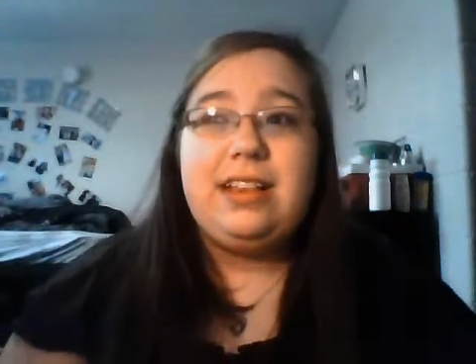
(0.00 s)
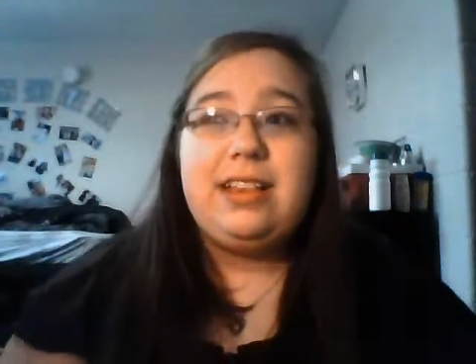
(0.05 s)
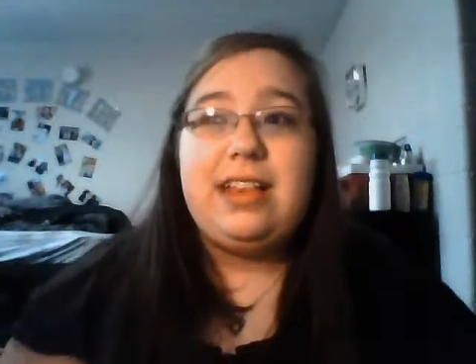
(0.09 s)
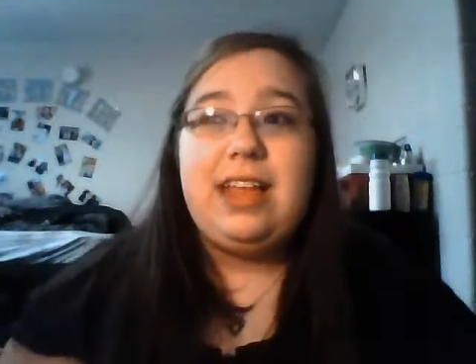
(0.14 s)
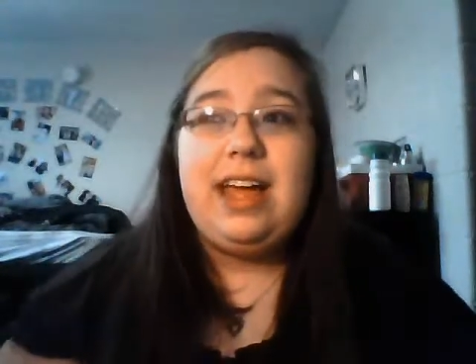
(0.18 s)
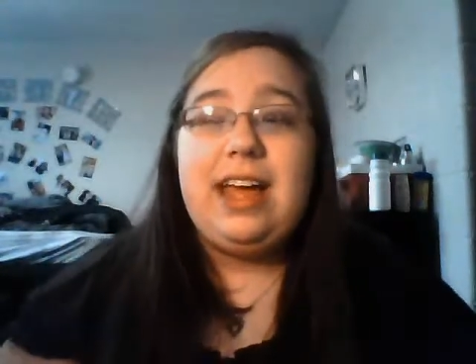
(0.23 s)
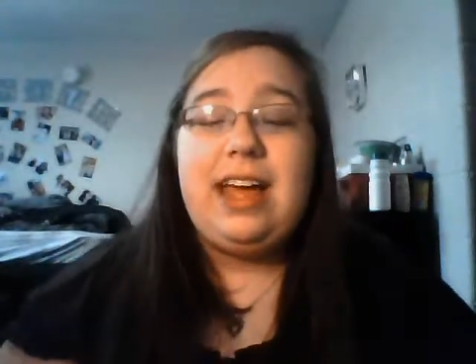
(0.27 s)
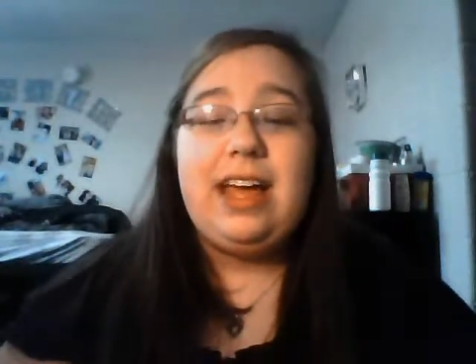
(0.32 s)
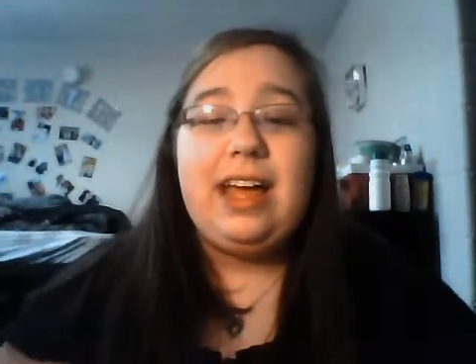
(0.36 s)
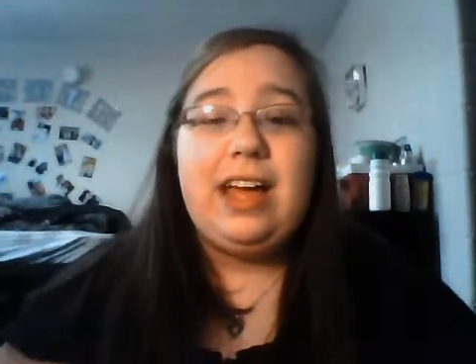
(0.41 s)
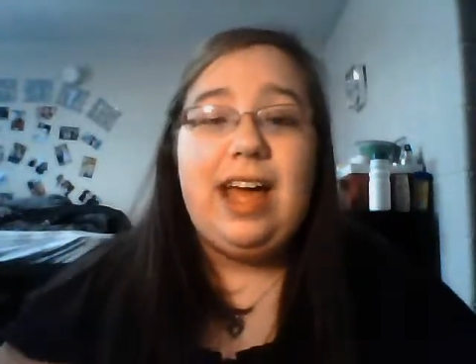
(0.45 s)

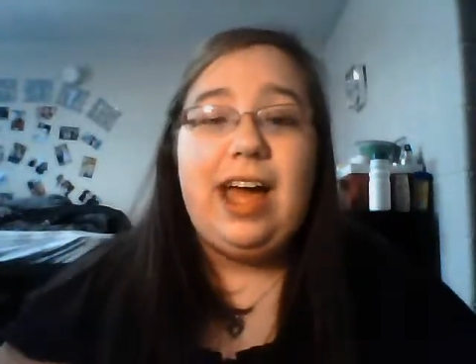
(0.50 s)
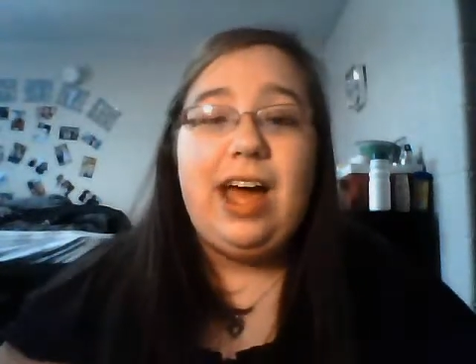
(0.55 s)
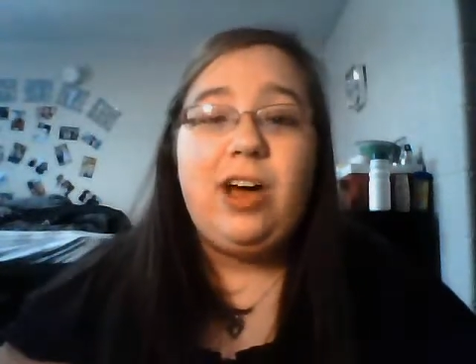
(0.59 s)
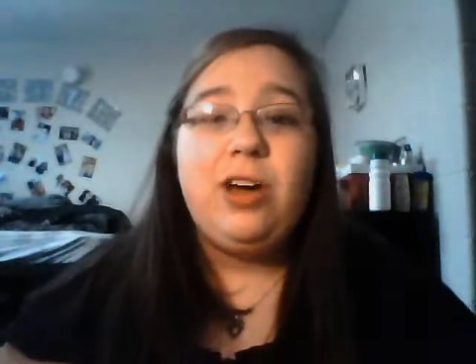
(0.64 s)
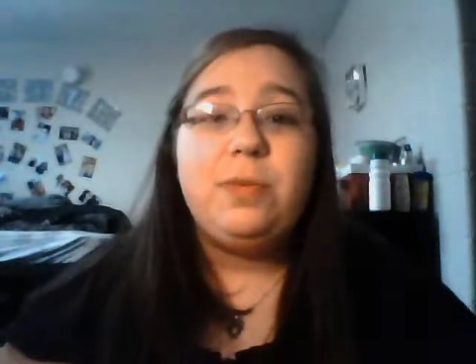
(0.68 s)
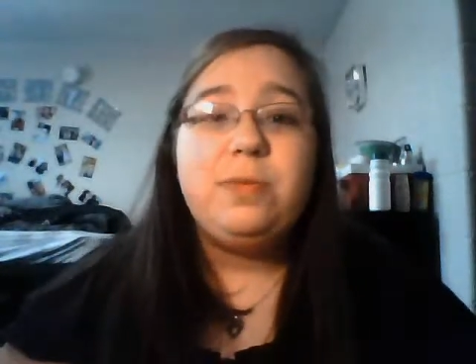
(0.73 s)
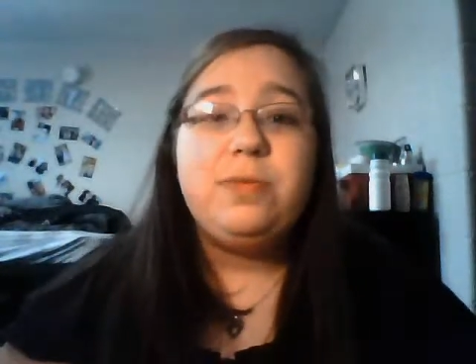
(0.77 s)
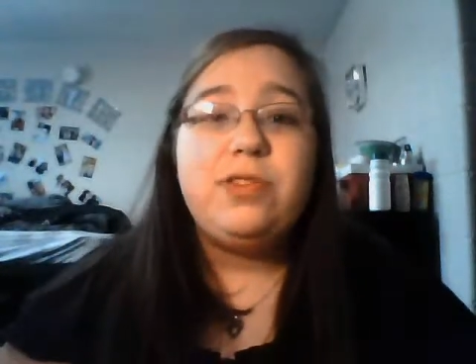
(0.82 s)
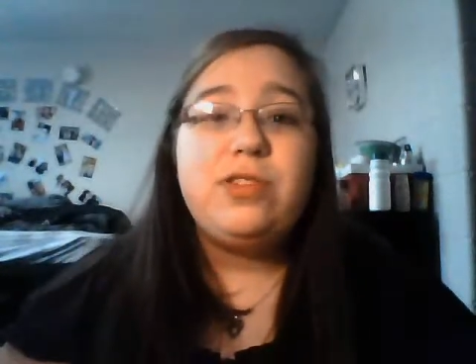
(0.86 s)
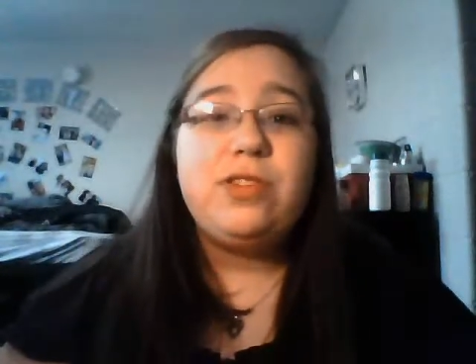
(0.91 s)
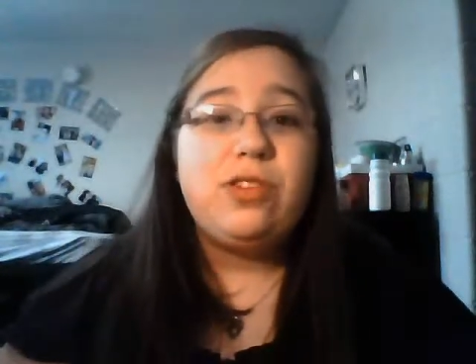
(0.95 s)
They
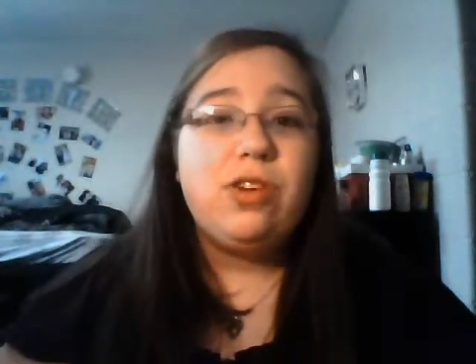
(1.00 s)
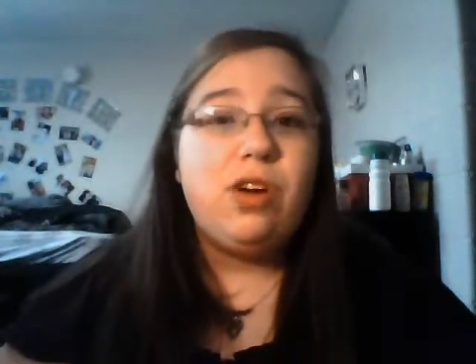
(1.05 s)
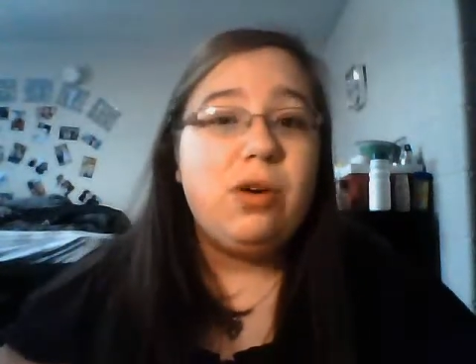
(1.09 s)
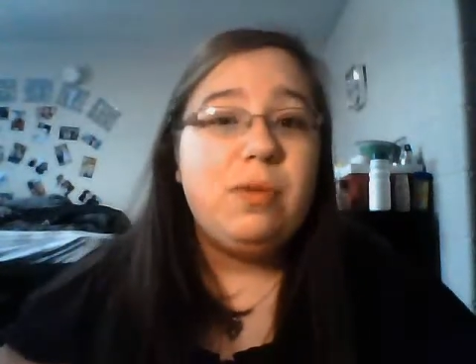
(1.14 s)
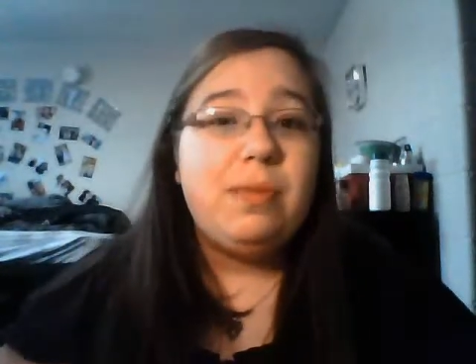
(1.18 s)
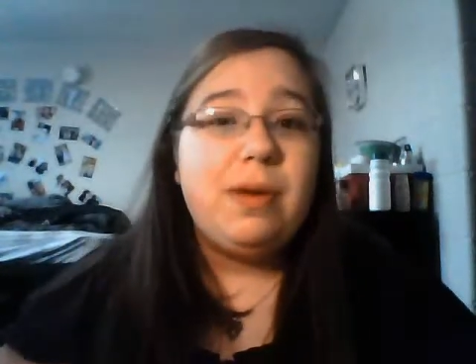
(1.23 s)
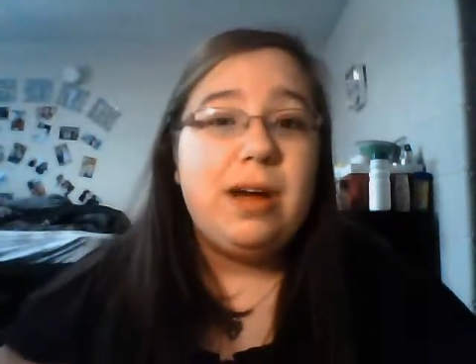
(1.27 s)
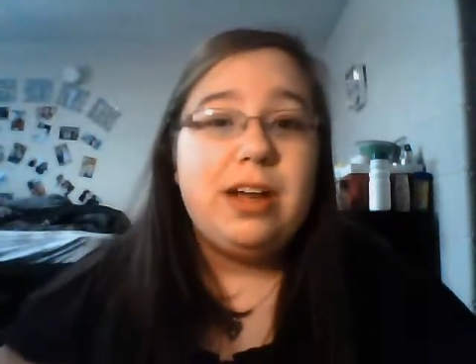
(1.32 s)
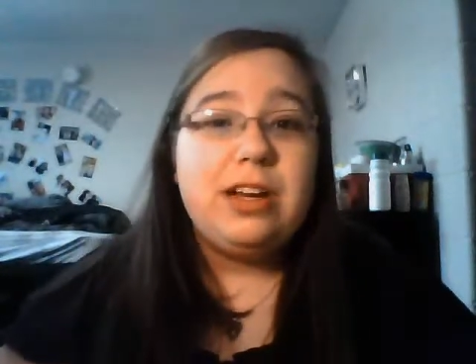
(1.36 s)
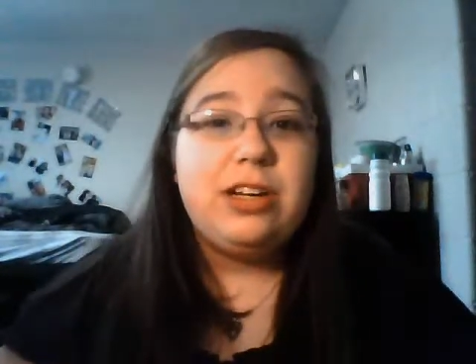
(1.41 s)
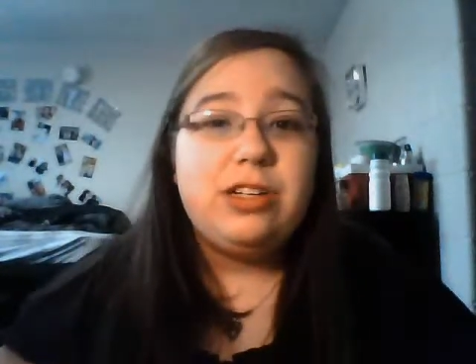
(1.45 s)
helped so
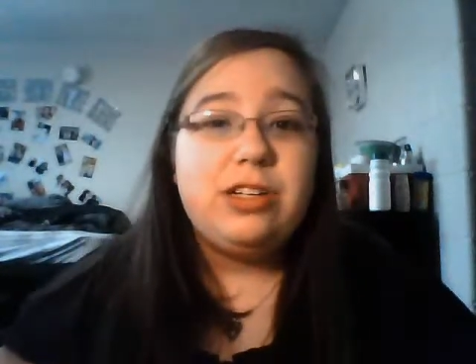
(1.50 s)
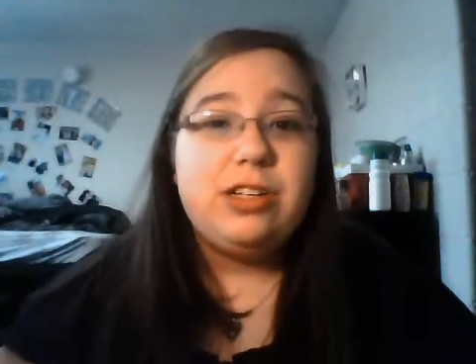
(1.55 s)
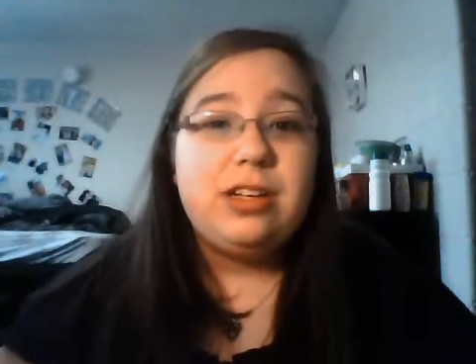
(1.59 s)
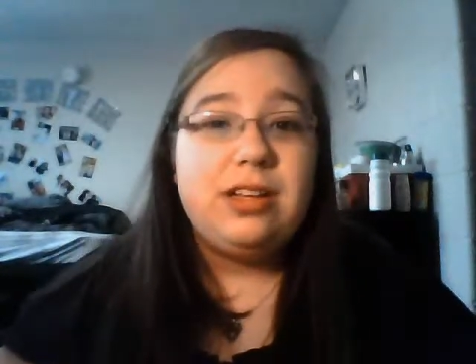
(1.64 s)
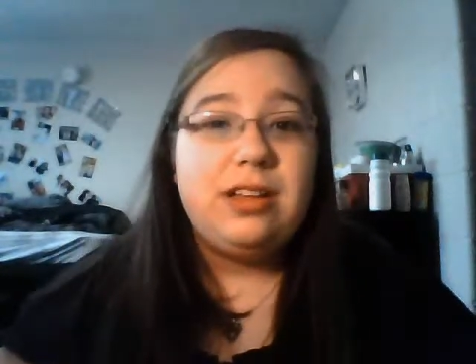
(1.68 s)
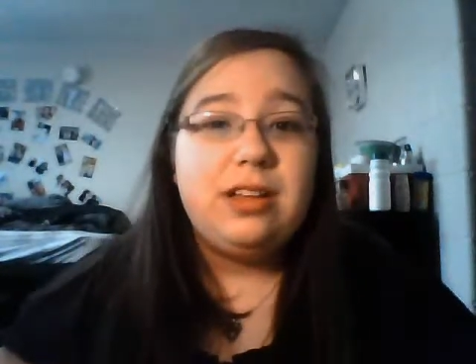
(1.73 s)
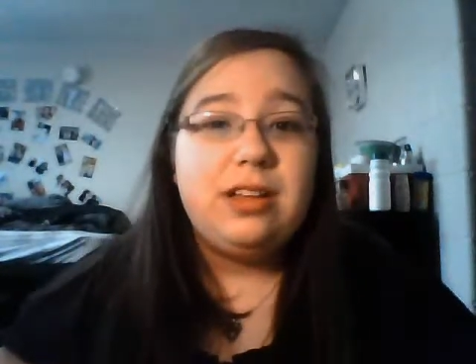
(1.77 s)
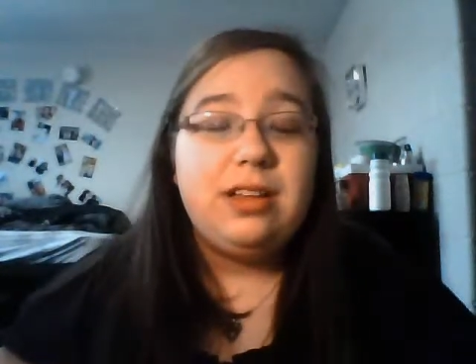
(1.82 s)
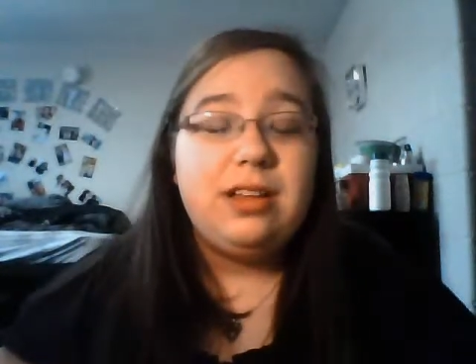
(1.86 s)
much.